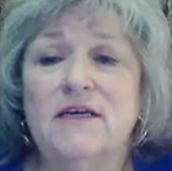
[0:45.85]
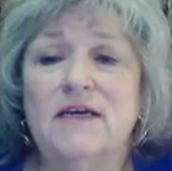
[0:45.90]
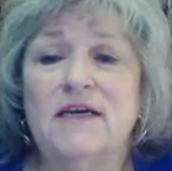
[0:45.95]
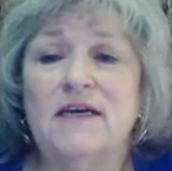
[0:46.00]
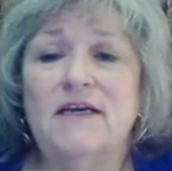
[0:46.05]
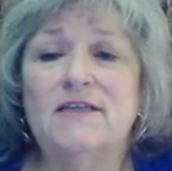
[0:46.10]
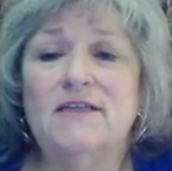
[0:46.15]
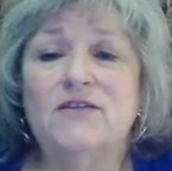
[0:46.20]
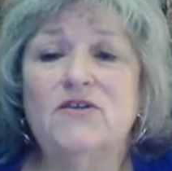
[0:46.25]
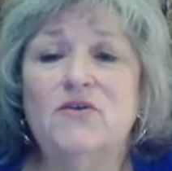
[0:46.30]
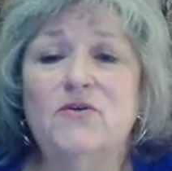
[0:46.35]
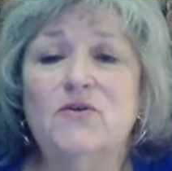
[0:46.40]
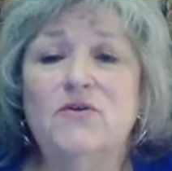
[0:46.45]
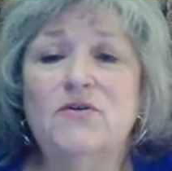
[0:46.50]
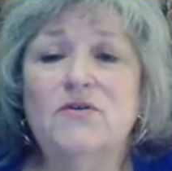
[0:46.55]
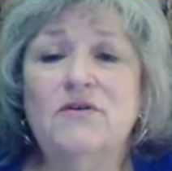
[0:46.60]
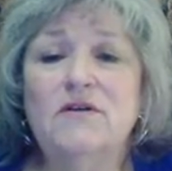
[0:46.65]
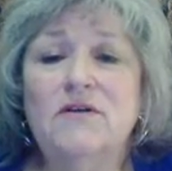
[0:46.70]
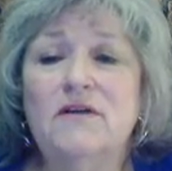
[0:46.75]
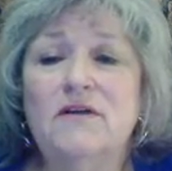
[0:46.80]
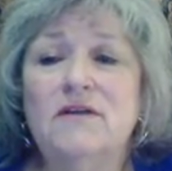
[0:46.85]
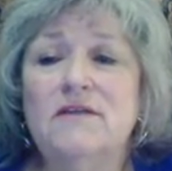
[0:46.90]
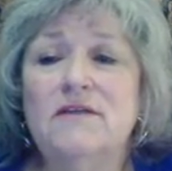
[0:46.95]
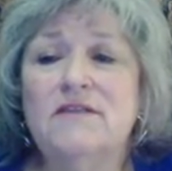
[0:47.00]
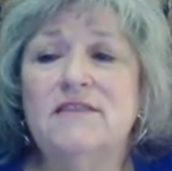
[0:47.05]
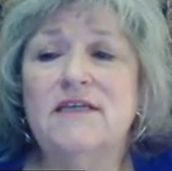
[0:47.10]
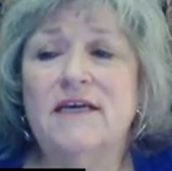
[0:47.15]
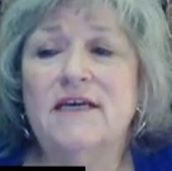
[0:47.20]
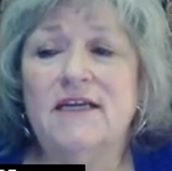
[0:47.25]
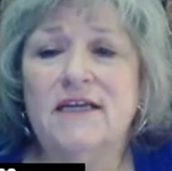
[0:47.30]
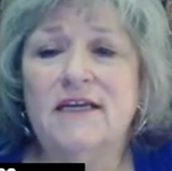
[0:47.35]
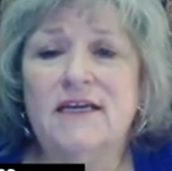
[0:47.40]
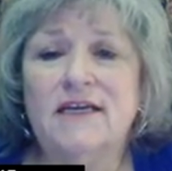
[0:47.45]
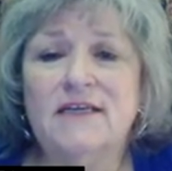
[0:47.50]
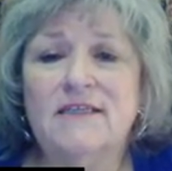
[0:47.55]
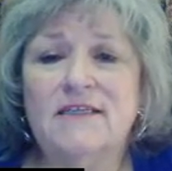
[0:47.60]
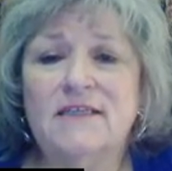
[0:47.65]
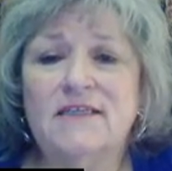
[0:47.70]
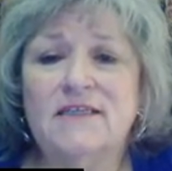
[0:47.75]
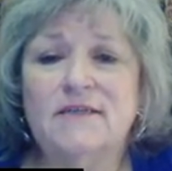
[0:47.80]
In school
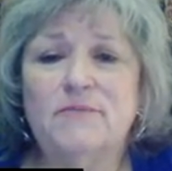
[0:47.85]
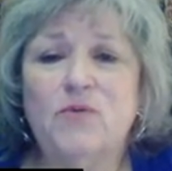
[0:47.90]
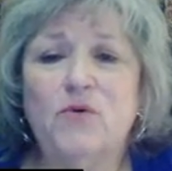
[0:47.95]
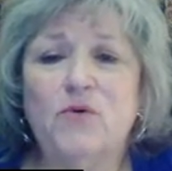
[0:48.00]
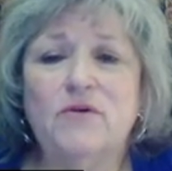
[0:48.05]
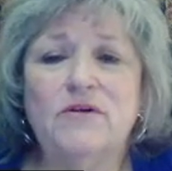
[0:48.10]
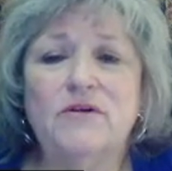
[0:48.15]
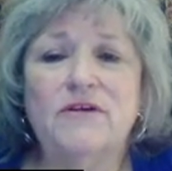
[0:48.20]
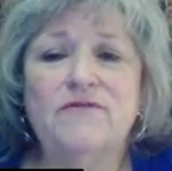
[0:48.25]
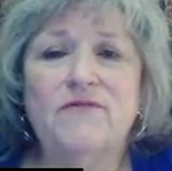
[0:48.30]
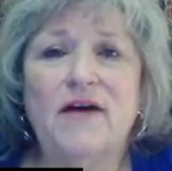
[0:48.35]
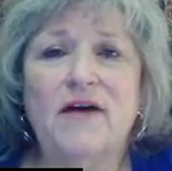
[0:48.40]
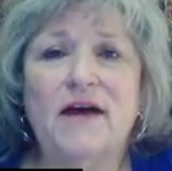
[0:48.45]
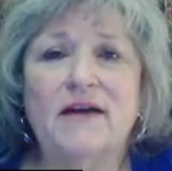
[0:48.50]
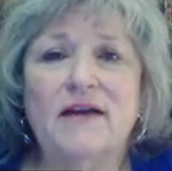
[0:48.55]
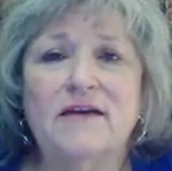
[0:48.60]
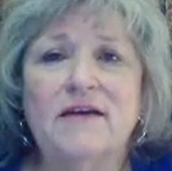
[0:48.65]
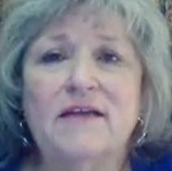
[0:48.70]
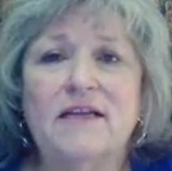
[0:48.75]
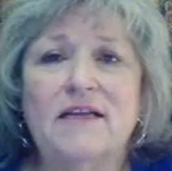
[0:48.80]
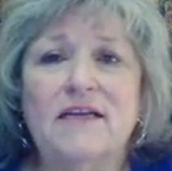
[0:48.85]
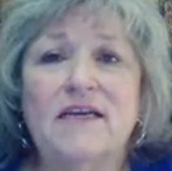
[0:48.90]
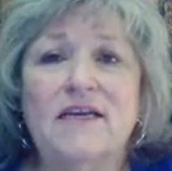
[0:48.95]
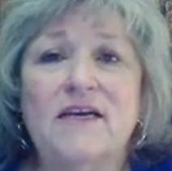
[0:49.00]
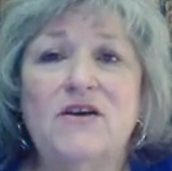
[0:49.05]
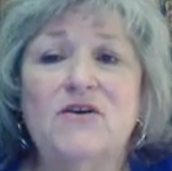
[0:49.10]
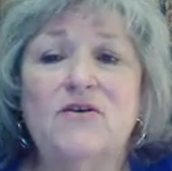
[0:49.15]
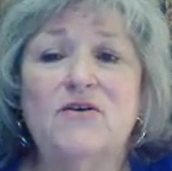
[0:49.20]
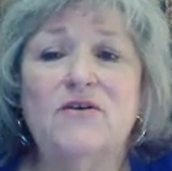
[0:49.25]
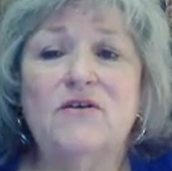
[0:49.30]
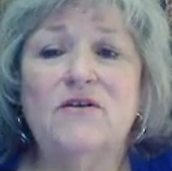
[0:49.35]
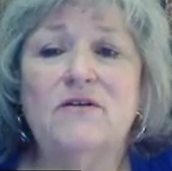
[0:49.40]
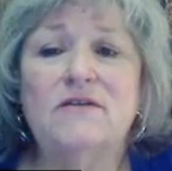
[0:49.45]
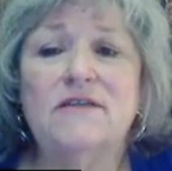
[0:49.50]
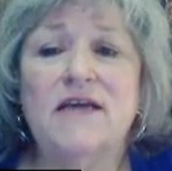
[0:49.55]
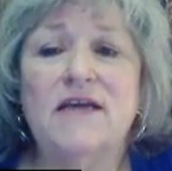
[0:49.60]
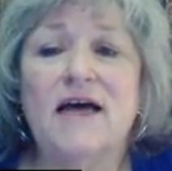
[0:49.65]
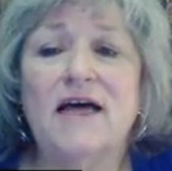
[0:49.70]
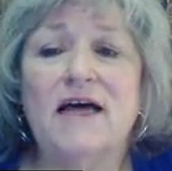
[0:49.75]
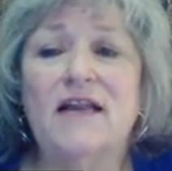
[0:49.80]
settings, it's important to invite collegial
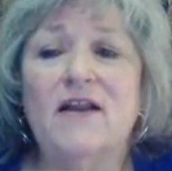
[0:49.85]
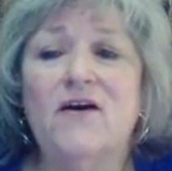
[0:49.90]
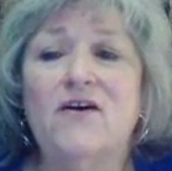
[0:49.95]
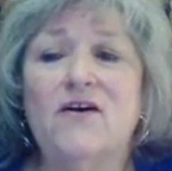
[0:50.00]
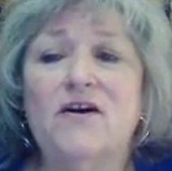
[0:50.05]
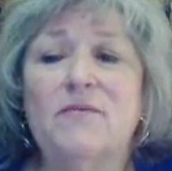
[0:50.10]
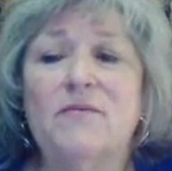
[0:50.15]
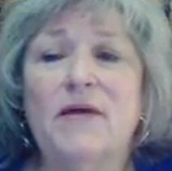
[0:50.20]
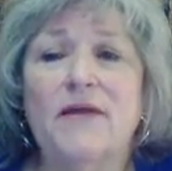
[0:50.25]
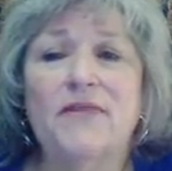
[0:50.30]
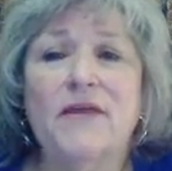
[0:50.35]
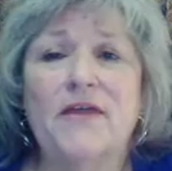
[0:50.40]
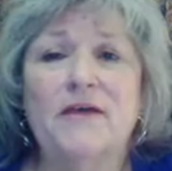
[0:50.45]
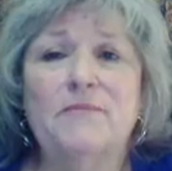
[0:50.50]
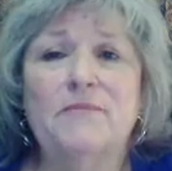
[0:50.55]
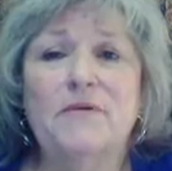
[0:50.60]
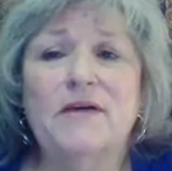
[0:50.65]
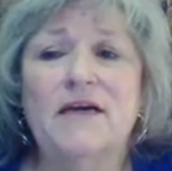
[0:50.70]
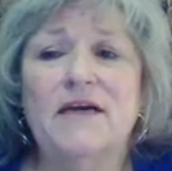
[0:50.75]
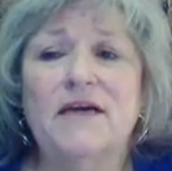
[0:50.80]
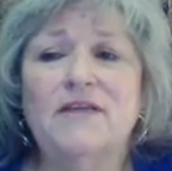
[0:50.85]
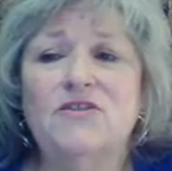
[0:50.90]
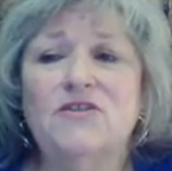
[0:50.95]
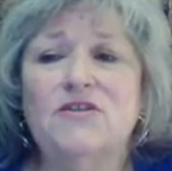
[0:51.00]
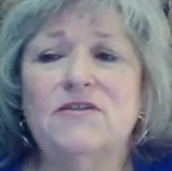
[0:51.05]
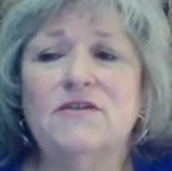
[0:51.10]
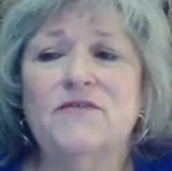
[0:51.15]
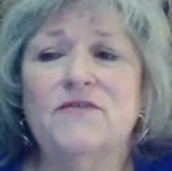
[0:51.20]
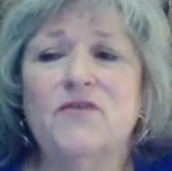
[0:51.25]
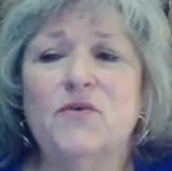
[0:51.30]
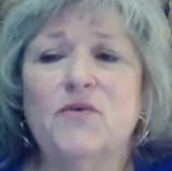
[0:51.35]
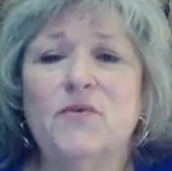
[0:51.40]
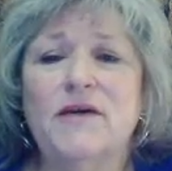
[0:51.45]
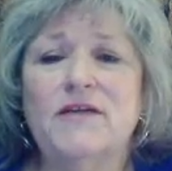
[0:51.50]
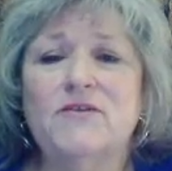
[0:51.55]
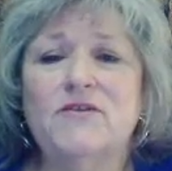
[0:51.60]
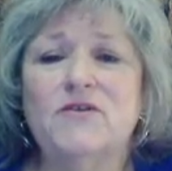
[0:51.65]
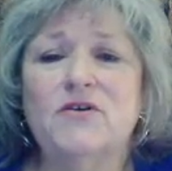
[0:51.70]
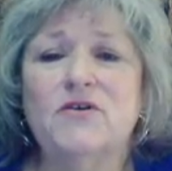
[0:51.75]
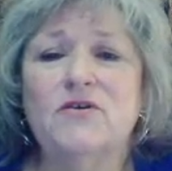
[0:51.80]
dialogue about the implications of the
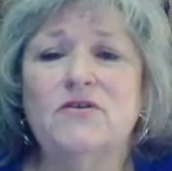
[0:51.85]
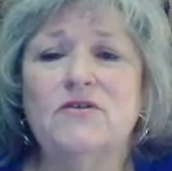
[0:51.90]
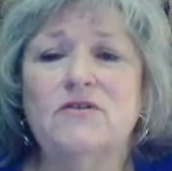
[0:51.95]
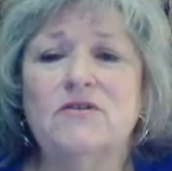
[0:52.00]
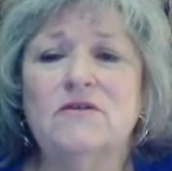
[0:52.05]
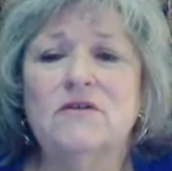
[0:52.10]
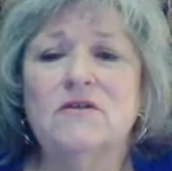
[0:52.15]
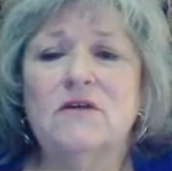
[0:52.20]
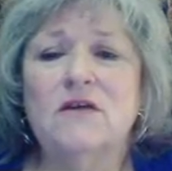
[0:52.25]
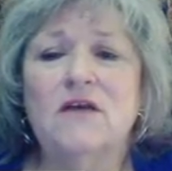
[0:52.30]
research.